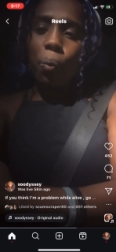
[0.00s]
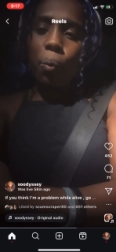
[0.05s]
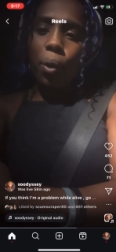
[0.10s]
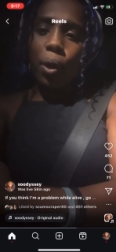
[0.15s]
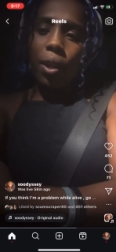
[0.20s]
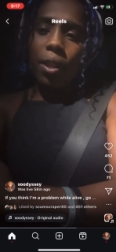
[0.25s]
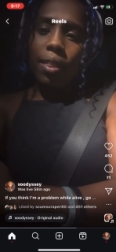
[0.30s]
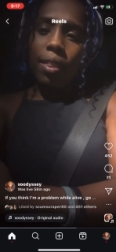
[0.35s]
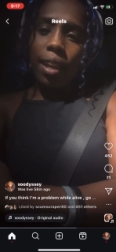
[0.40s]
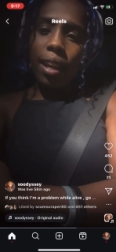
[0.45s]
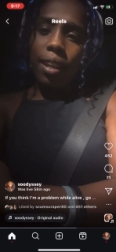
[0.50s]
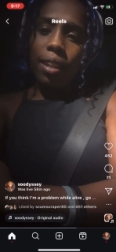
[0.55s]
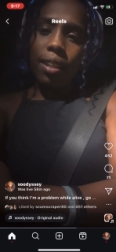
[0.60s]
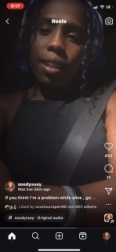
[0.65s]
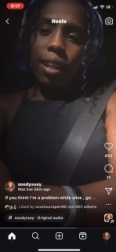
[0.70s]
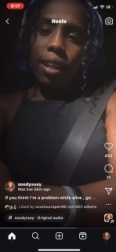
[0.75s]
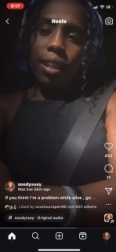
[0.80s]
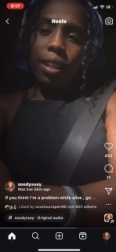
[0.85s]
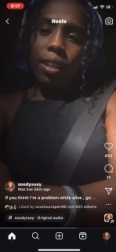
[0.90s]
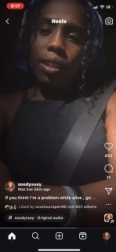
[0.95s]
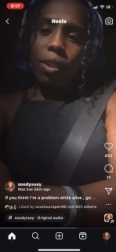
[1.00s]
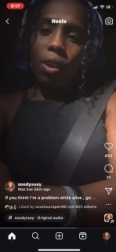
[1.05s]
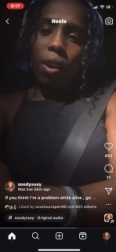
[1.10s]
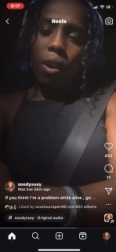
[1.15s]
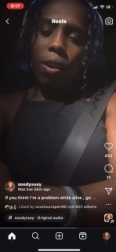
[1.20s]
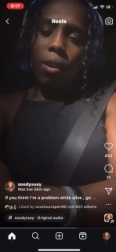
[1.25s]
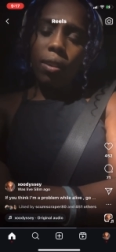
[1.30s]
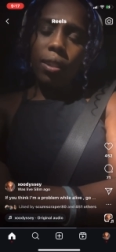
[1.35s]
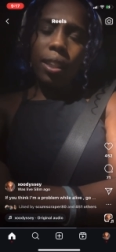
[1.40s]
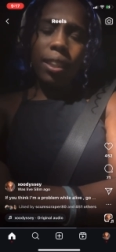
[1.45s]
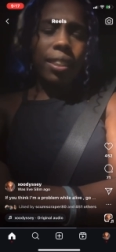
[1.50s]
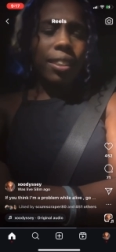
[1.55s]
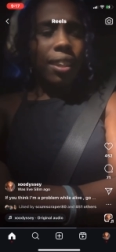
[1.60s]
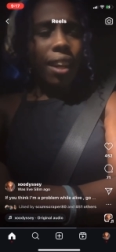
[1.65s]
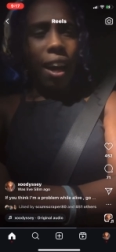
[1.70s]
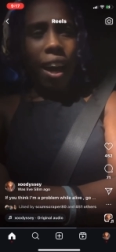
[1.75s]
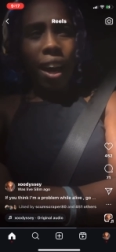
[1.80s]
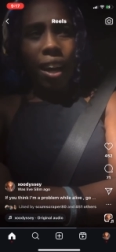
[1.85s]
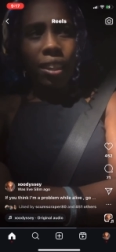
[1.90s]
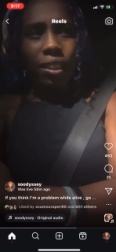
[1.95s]
were they getting called? Is
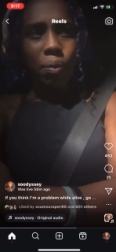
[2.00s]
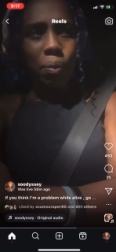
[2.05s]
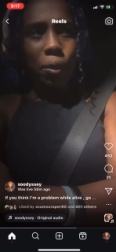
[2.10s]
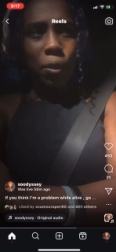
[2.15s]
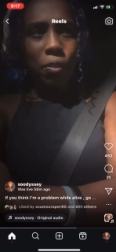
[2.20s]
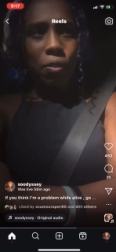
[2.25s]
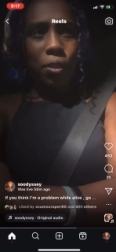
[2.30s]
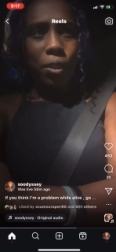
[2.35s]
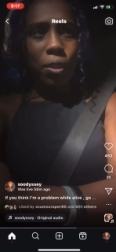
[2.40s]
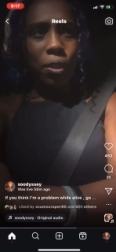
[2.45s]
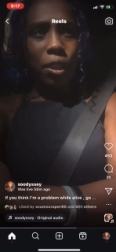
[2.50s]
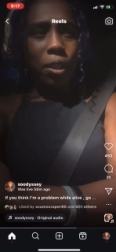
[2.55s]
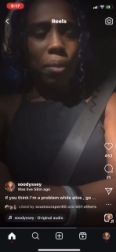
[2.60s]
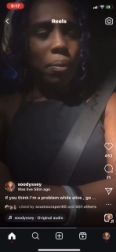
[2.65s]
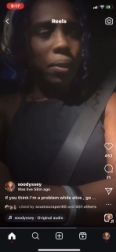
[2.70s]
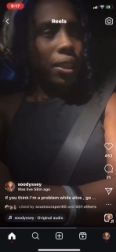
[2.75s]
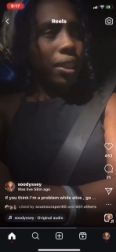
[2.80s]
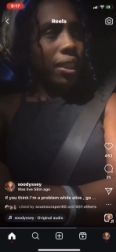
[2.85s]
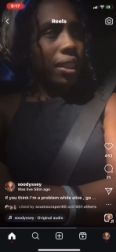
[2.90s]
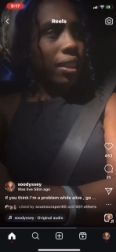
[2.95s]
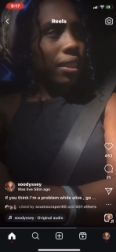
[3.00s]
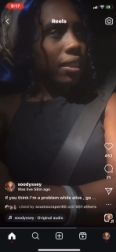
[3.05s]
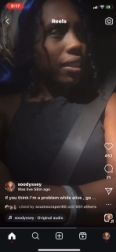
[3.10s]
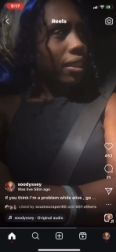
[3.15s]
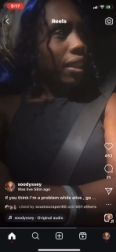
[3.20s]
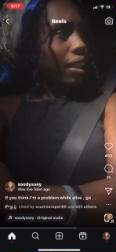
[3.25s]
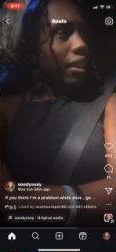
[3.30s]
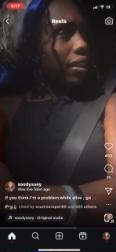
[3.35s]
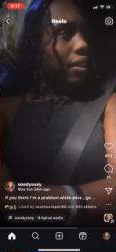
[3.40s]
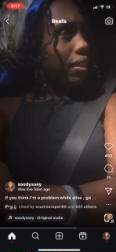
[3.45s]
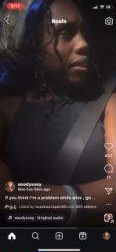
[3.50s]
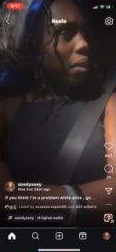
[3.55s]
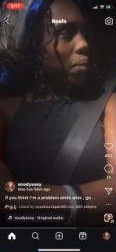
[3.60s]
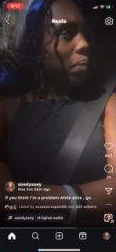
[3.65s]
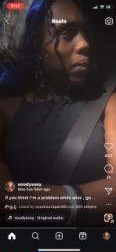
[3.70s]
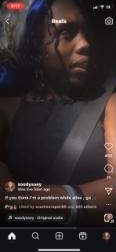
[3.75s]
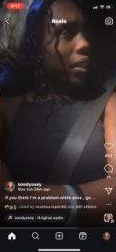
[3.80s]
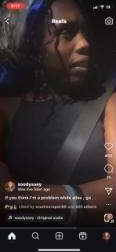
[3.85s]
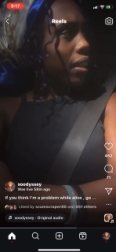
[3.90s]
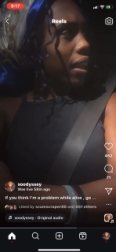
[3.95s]
the hospital for criminally insane
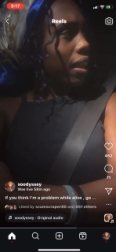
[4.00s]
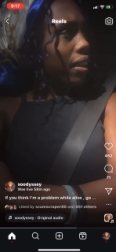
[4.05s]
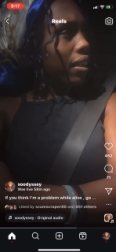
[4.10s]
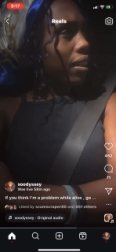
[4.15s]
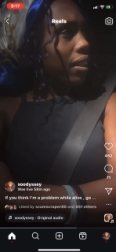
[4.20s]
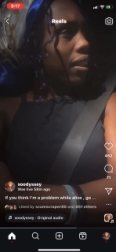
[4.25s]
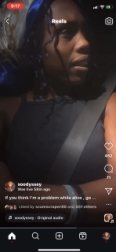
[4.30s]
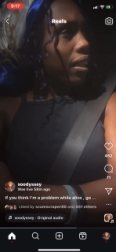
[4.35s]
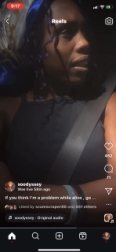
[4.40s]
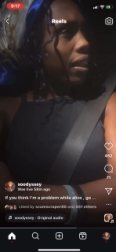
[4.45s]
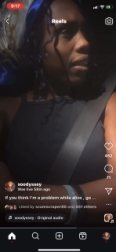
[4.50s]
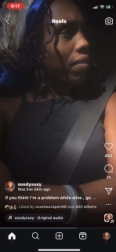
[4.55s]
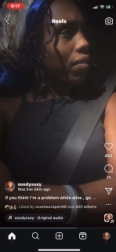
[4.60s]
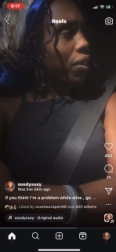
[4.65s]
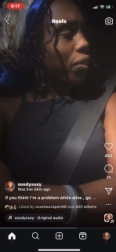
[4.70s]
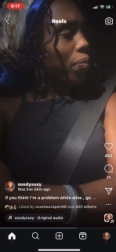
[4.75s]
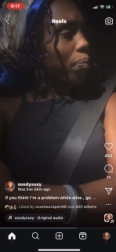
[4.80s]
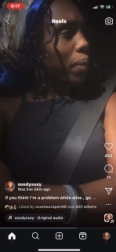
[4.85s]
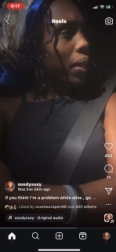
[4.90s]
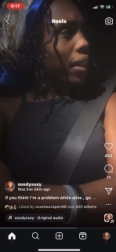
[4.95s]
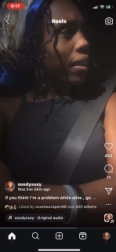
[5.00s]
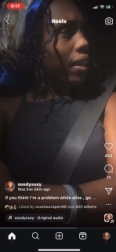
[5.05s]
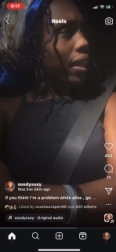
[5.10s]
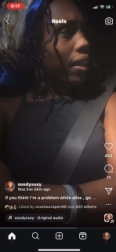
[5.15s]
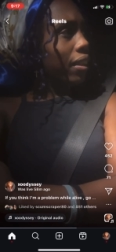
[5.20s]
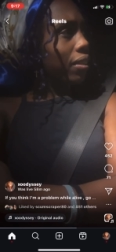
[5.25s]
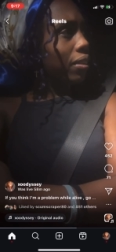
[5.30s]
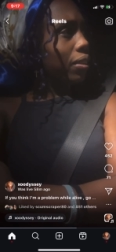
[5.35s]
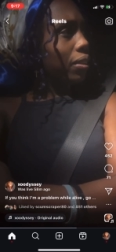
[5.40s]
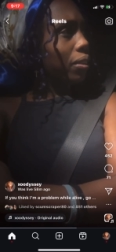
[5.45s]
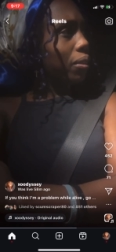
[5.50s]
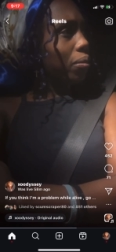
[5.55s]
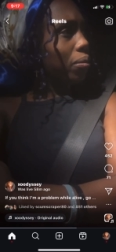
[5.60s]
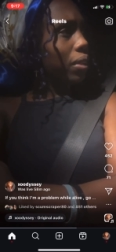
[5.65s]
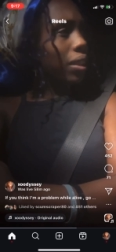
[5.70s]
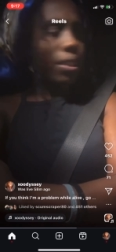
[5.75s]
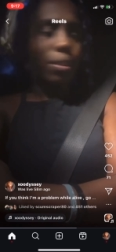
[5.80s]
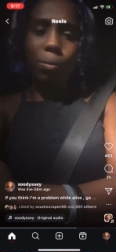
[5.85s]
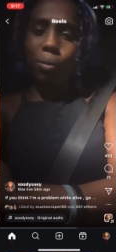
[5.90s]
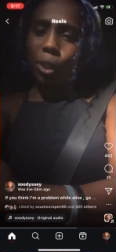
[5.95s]
something that, if you've been there,
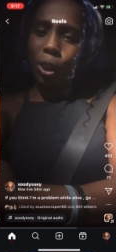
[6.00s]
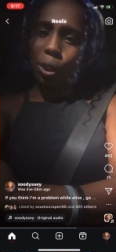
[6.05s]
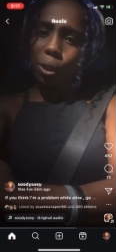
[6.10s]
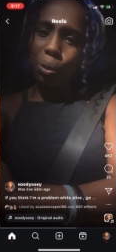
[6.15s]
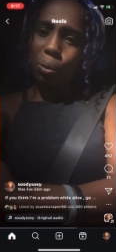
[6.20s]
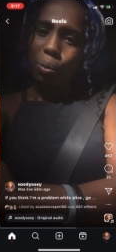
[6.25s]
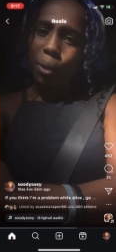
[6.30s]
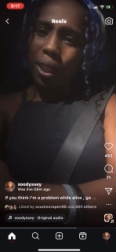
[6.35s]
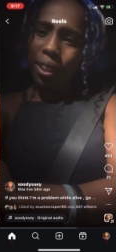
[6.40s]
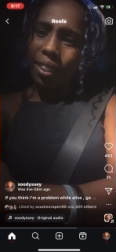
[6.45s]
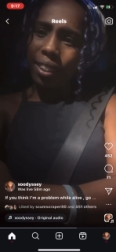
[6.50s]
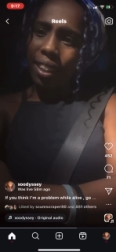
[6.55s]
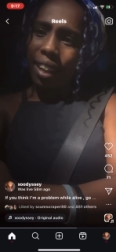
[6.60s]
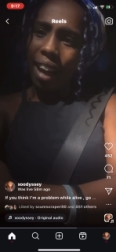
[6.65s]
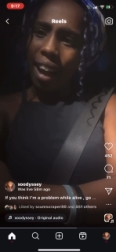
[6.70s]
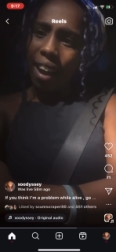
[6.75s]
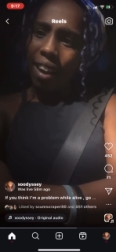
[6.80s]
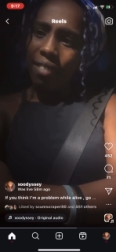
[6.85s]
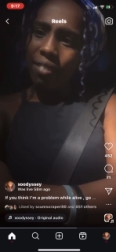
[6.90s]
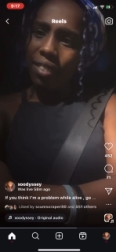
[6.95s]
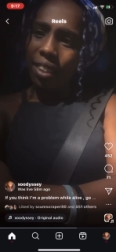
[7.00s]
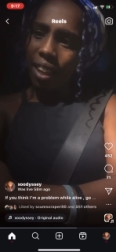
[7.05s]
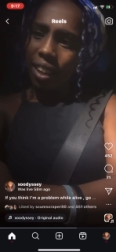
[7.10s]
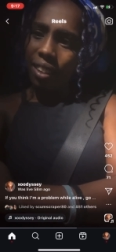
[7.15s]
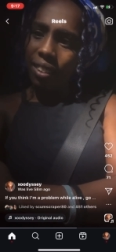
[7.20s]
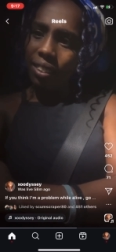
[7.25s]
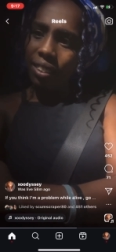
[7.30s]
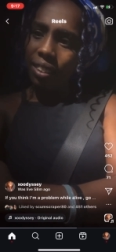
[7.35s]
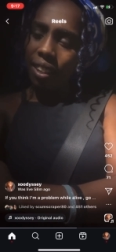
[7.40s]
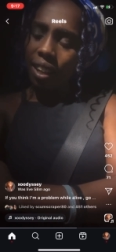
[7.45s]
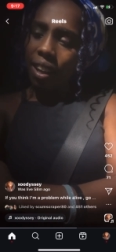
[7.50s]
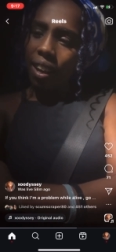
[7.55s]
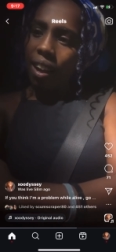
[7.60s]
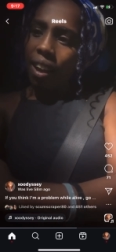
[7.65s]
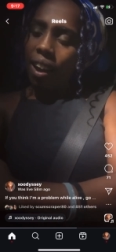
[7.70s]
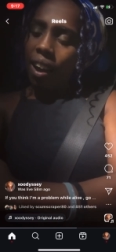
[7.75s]
should you really have kids?